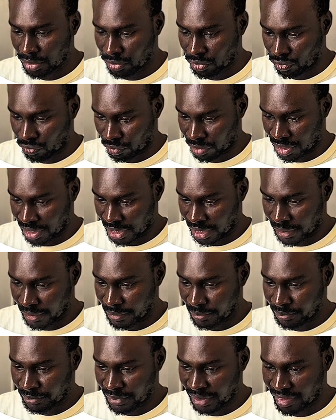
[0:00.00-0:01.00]
to here,
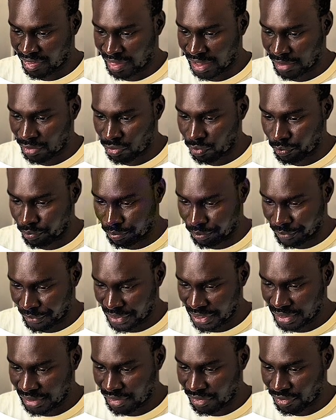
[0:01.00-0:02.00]
price had to
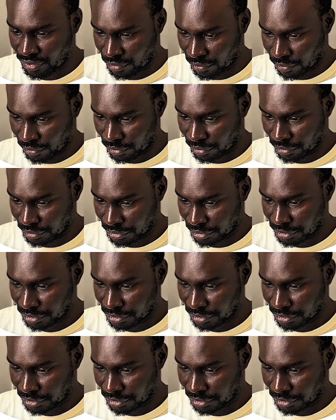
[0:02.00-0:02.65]
break this zone,